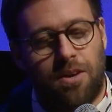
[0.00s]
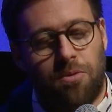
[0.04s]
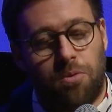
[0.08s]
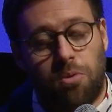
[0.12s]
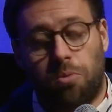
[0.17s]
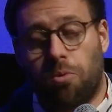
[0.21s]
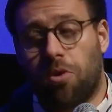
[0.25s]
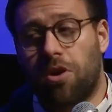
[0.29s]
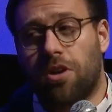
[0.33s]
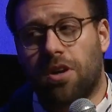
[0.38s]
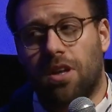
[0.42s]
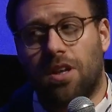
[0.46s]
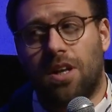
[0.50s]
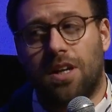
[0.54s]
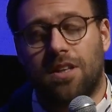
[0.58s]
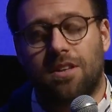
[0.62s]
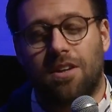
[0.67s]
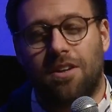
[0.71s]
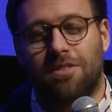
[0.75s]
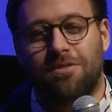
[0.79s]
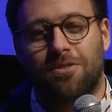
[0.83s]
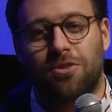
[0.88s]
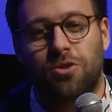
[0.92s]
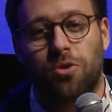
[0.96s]
We work a lot
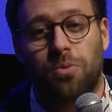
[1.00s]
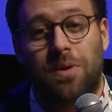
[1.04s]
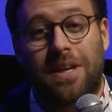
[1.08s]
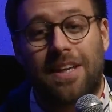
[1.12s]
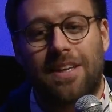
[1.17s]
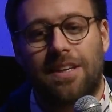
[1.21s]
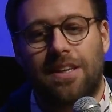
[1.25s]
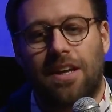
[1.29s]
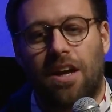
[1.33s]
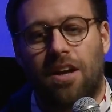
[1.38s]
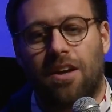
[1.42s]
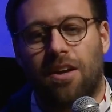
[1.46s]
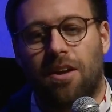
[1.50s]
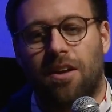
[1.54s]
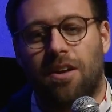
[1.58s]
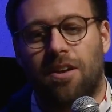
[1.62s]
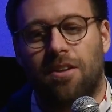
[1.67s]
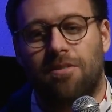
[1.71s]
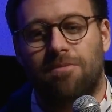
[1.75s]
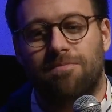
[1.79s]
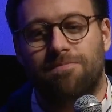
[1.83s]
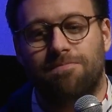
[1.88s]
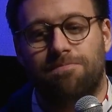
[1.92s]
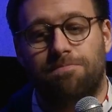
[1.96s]
on doing
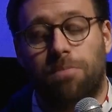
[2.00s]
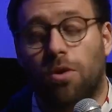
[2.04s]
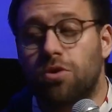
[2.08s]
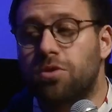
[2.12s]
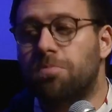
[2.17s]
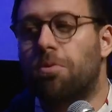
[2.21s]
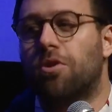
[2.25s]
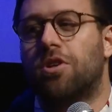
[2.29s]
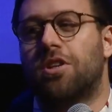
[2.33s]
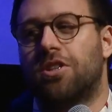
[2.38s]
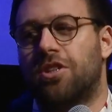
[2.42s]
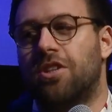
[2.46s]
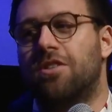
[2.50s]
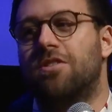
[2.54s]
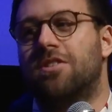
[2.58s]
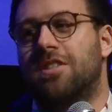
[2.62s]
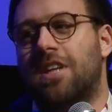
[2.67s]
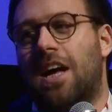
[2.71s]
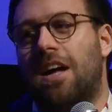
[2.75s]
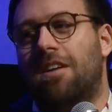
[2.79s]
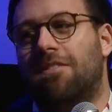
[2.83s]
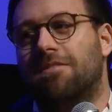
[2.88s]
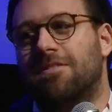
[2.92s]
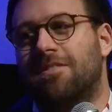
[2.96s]
post production
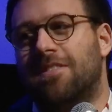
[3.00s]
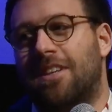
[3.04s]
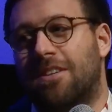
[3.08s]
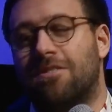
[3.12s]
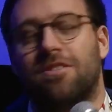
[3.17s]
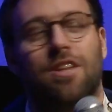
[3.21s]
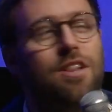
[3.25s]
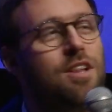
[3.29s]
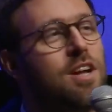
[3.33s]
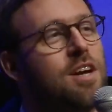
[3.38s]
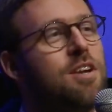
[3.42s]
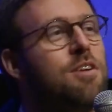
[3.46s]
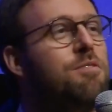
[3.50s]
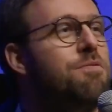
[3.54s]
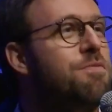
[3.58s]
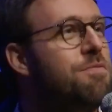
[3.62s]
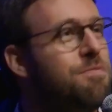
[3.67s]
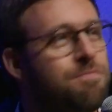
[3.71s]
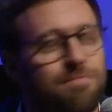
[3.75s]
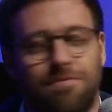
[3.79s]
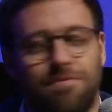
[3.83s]
sound. There's a lot of,